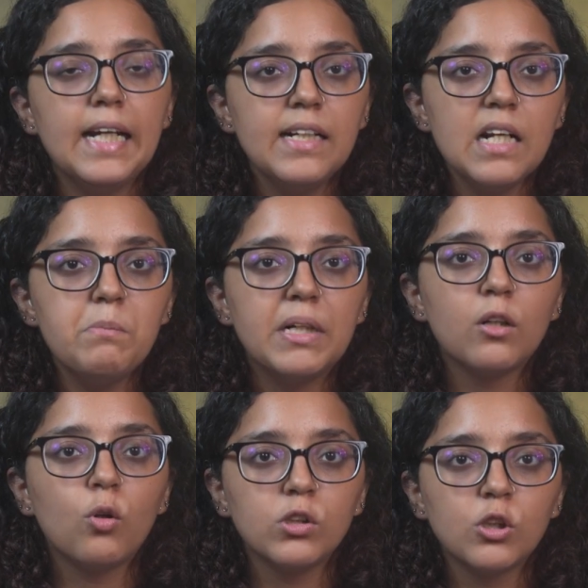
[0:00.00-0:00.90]
India
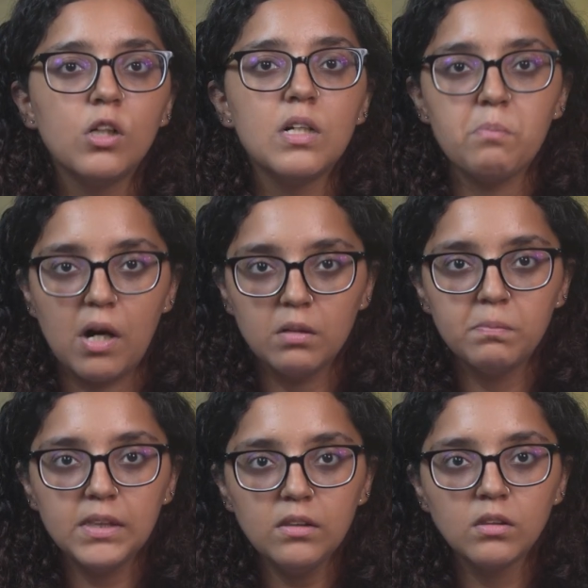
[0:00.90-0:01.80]
Meteorological
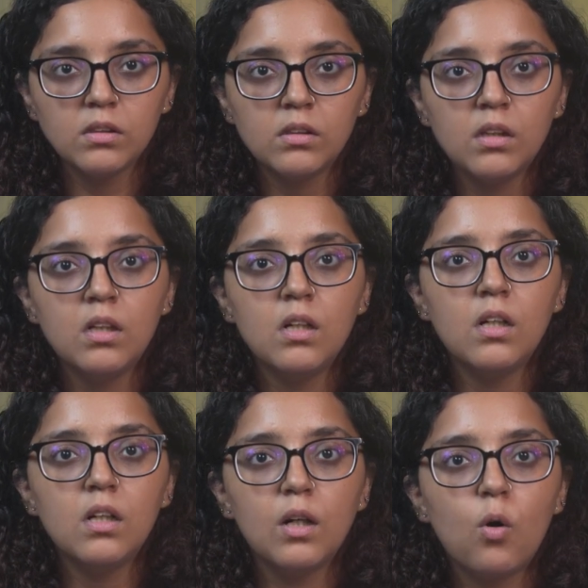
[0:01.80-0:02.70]
Department
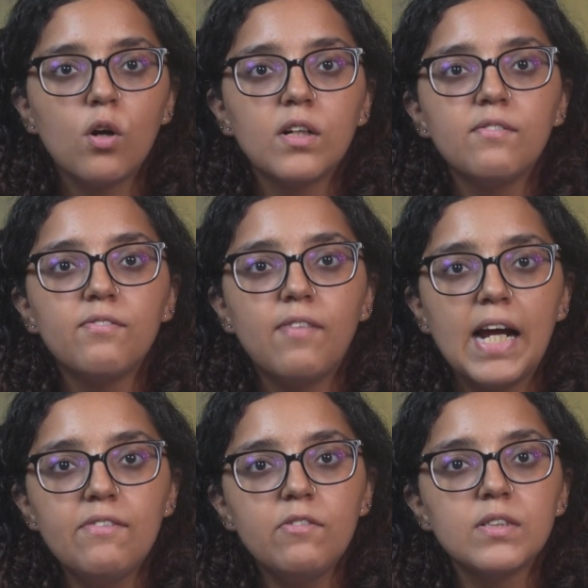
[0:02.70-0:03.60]
recorded
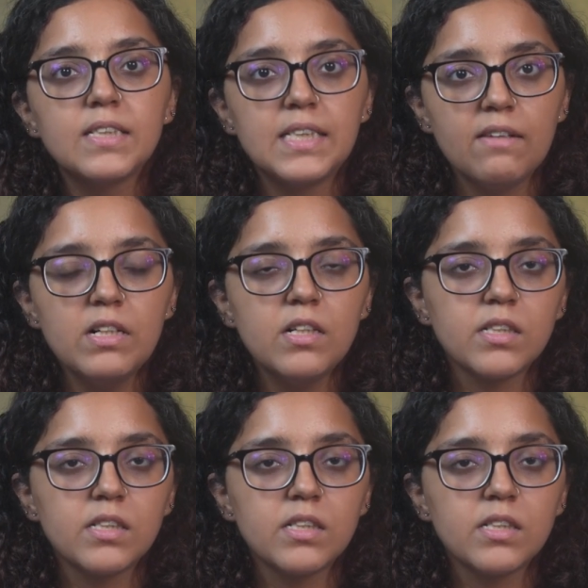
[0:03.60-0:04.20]
5 to 7